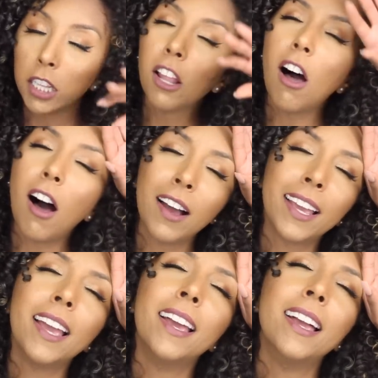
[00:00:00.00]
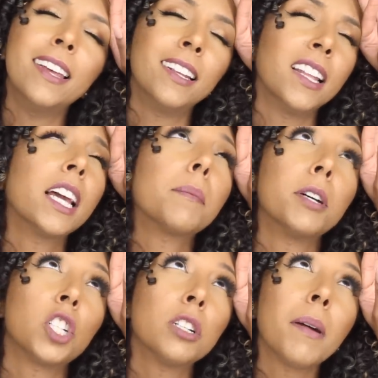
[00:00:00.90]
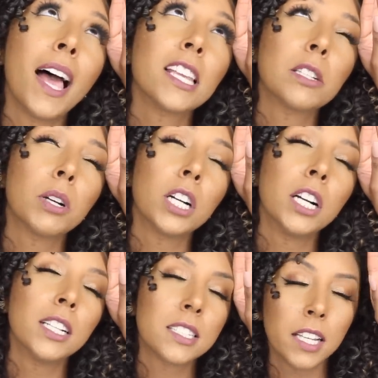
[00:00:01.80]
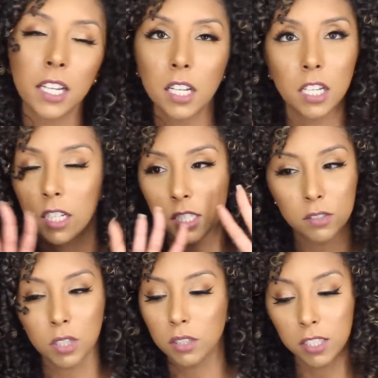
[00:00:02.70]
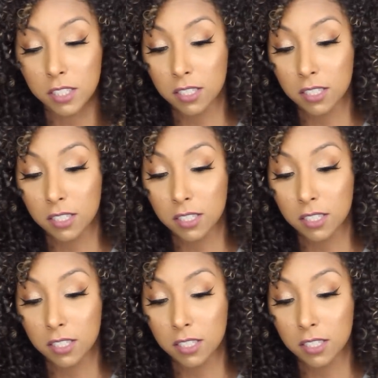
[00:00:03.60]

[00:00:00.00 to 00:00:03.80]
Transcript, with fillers: log in and like put your password. It's like, ugh,